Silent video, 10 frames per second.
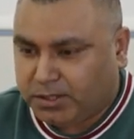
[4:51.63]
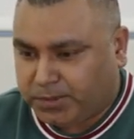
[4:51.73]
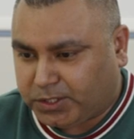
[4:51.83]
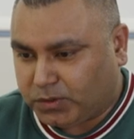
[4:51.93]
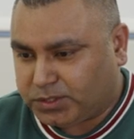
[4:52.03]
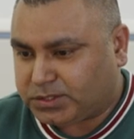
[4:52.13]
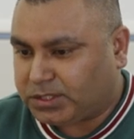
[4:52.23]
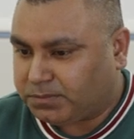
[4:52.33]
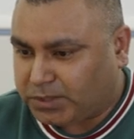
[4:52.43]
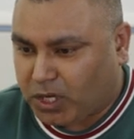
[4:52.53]
because
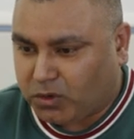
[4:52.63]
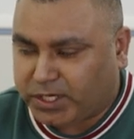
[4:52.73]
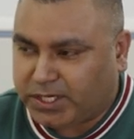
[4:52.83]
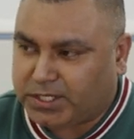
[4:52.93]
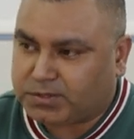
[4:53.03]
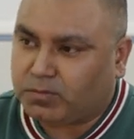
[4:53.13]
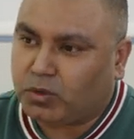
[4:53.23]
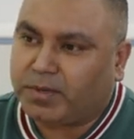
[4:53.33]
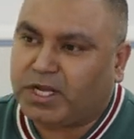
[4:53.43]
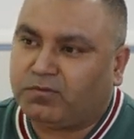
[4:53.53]
nowadays
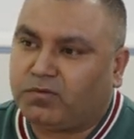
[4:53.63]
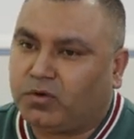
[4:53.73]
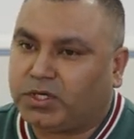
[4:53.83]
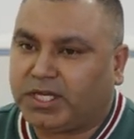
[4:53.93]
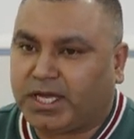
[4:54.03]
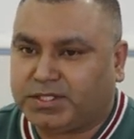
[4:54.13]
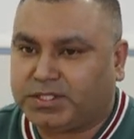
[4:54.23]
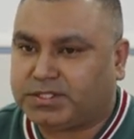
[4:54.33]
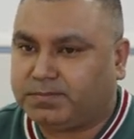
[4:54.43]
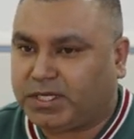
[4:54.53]
mobile phone
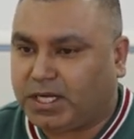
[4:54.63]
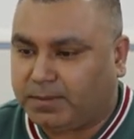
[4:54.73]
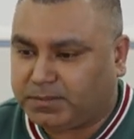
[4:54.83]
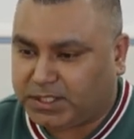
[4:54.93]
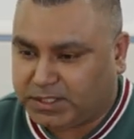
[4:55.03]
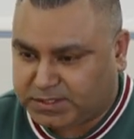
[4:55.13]
gadgets become the